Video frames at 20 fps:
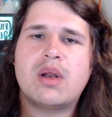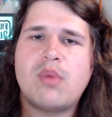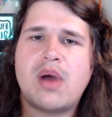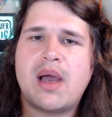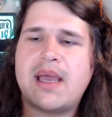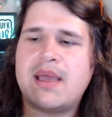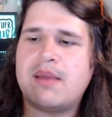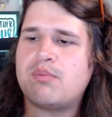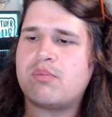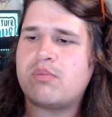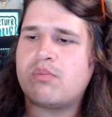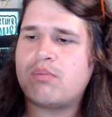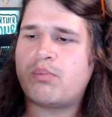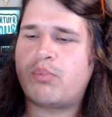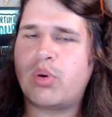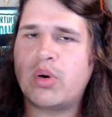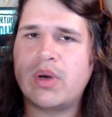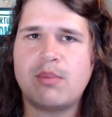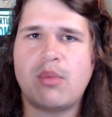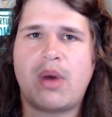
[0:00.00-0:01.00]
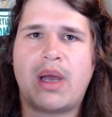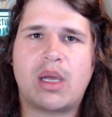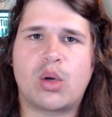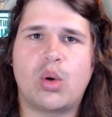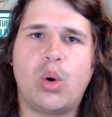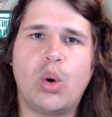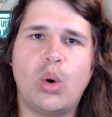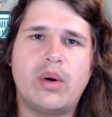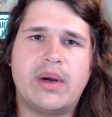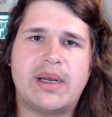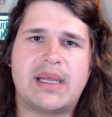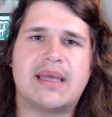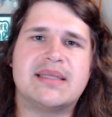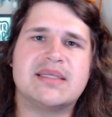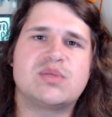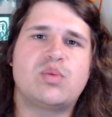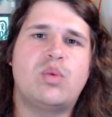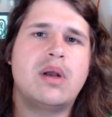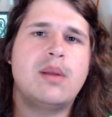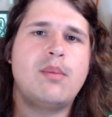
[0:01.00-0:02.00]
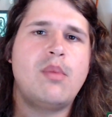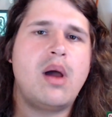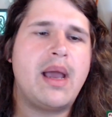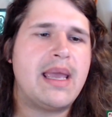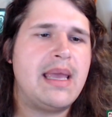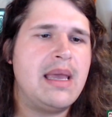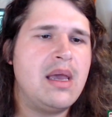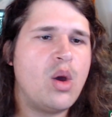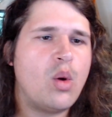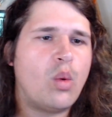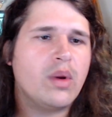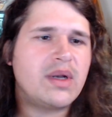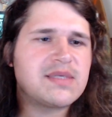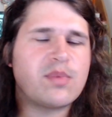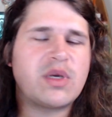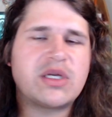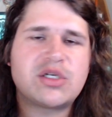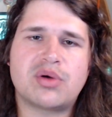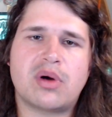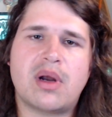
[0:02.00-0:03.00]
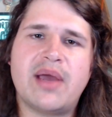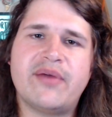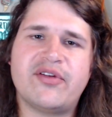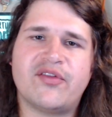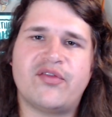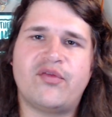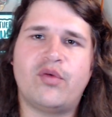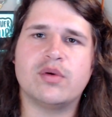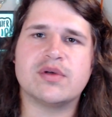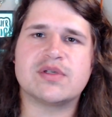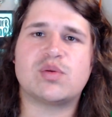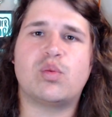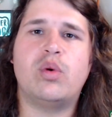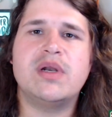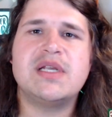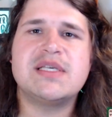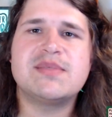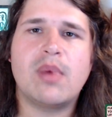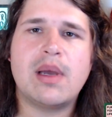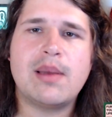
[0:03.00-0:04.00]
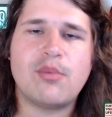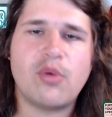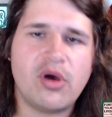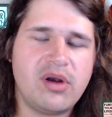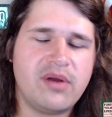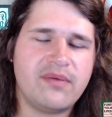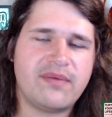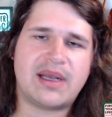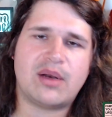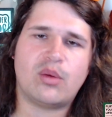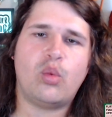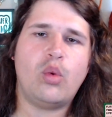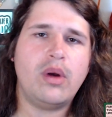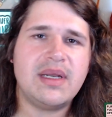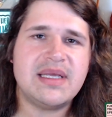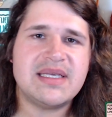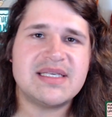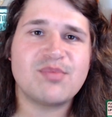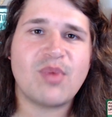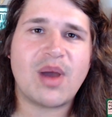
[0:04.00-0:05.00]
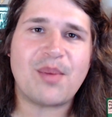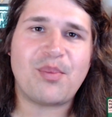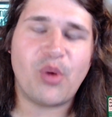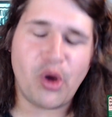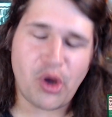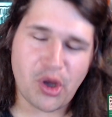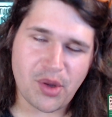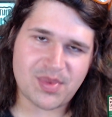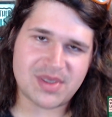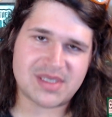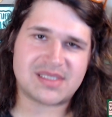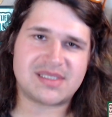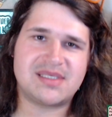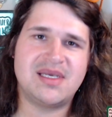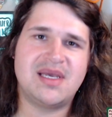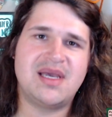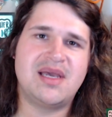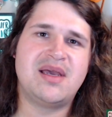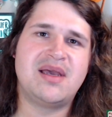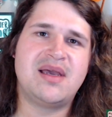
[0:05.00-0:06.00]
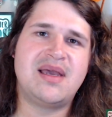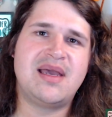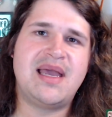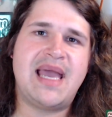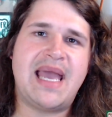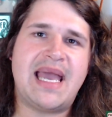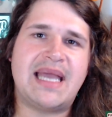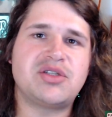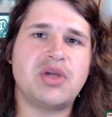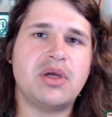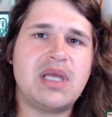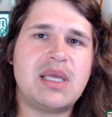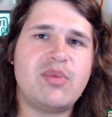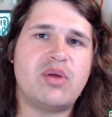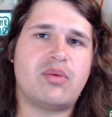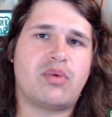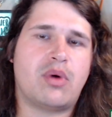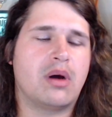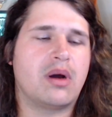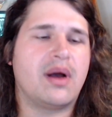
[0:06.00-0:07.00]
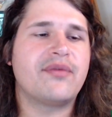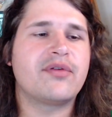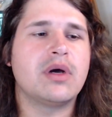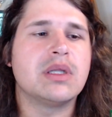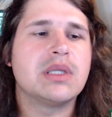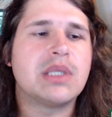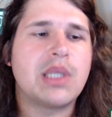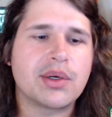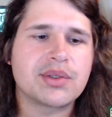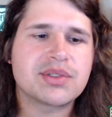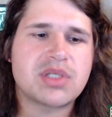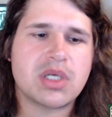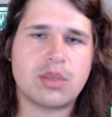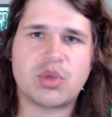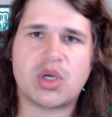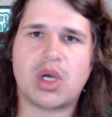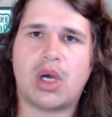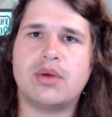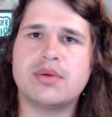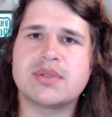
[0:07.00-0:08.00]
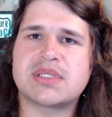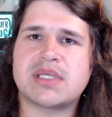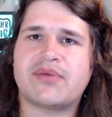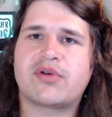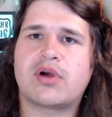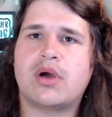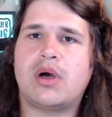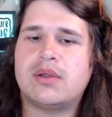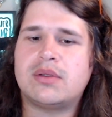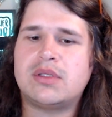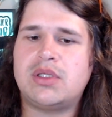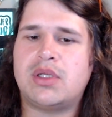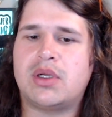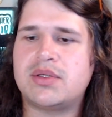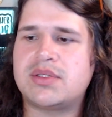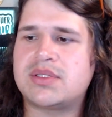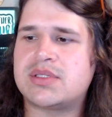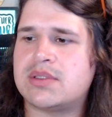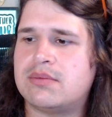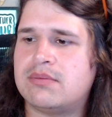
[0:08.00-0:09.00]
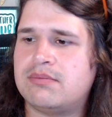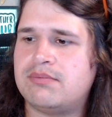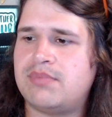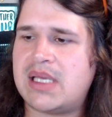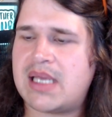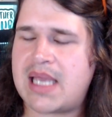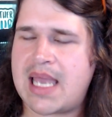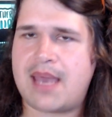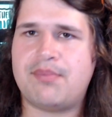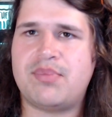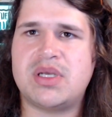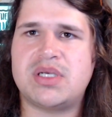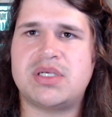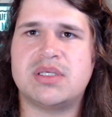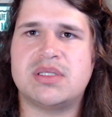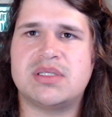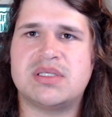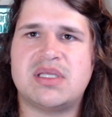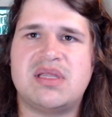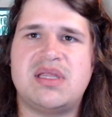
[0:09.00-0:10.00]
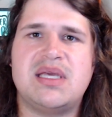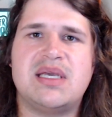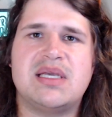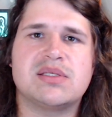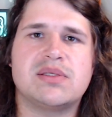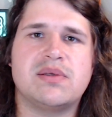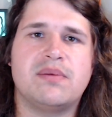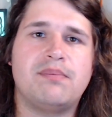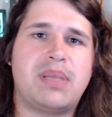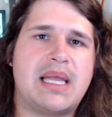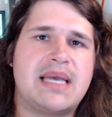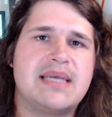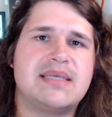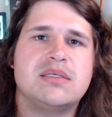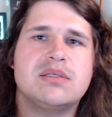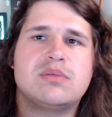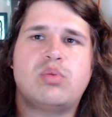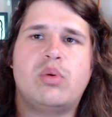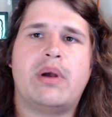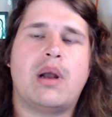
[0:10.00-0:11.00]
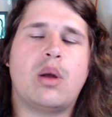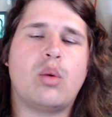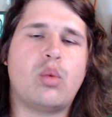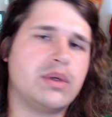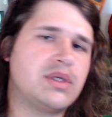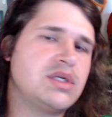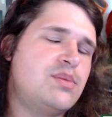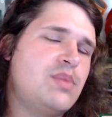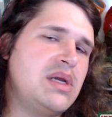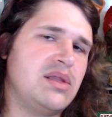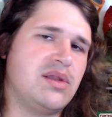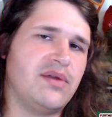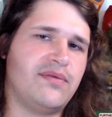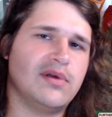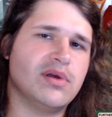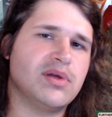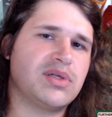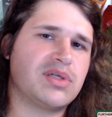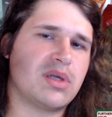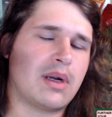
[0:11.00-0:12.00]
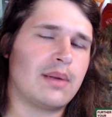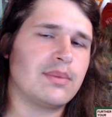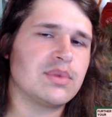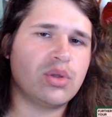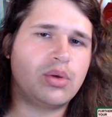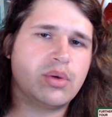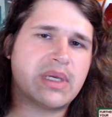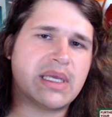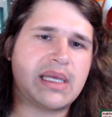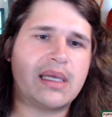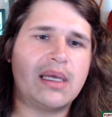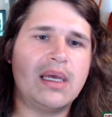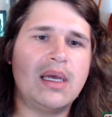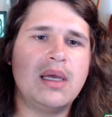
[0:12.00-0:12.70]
I putting my core against? What is my driving force? What is my motivator? What is my purpose? And don't get me wrong, I've got long-term goals. I've got, some big ambitions and things and places where I want to be in the future. I'm talking,